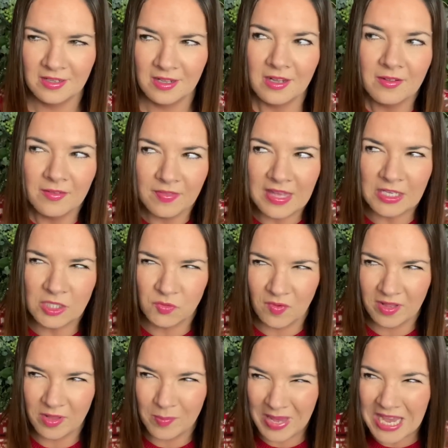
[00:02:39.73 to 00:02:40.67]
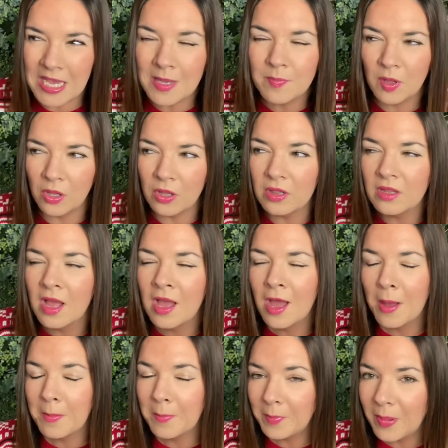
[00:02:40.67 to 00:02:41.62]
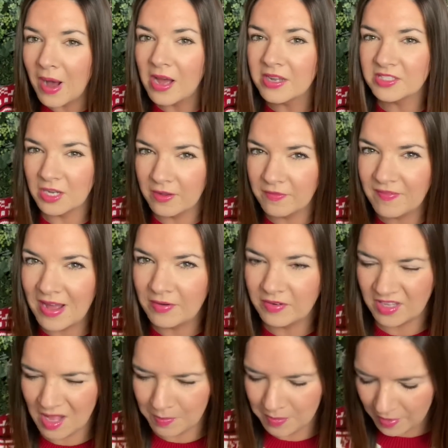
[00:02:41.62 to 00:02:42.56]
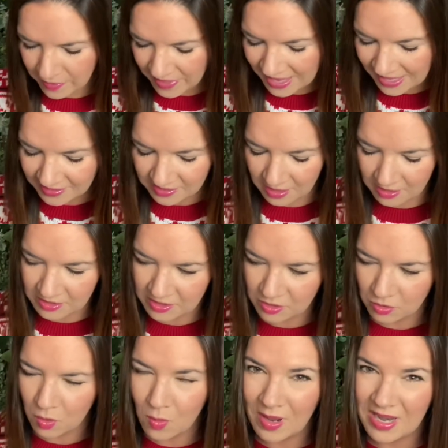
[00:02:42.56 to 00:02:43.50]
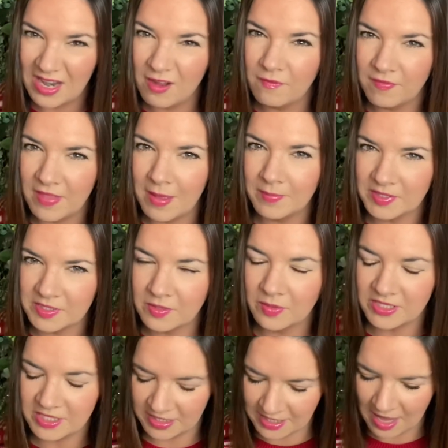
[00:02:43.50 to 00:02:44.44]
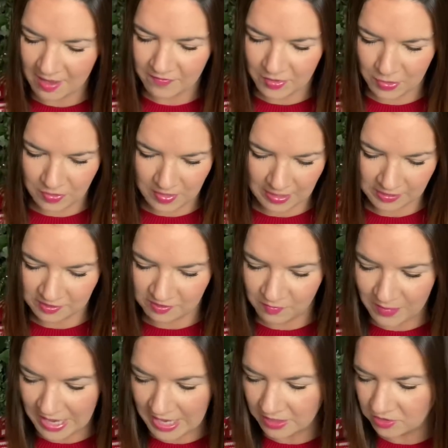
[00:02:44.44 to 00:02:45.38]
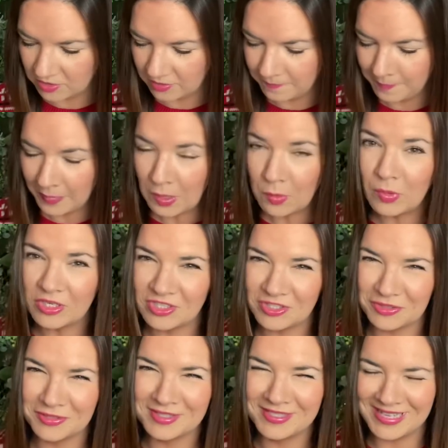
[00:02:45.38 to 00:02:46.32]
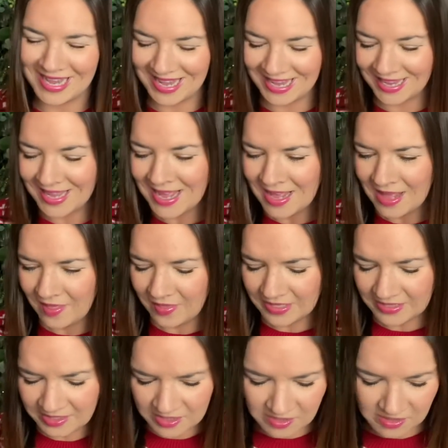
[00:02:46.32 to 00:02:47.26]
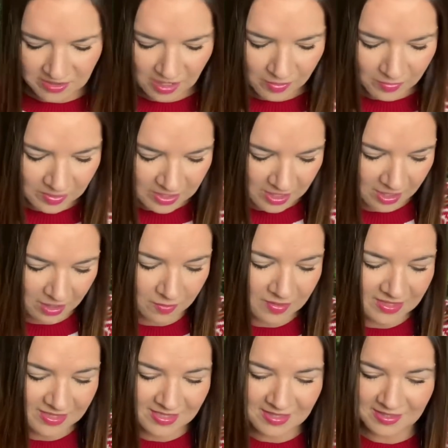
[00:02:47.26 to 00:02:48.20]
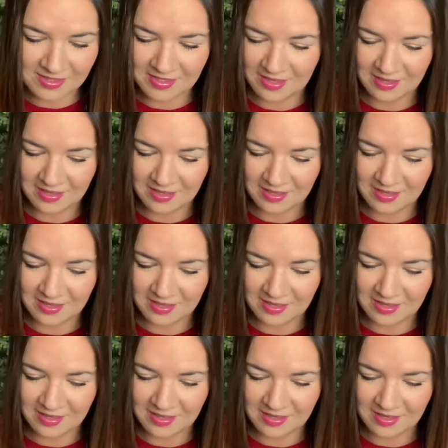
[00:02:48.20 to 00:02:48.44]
things for other people, but I found a couple of things that I just thought, oh, I love them. So I did get a few things for me, which you'll see. This is so cute. This is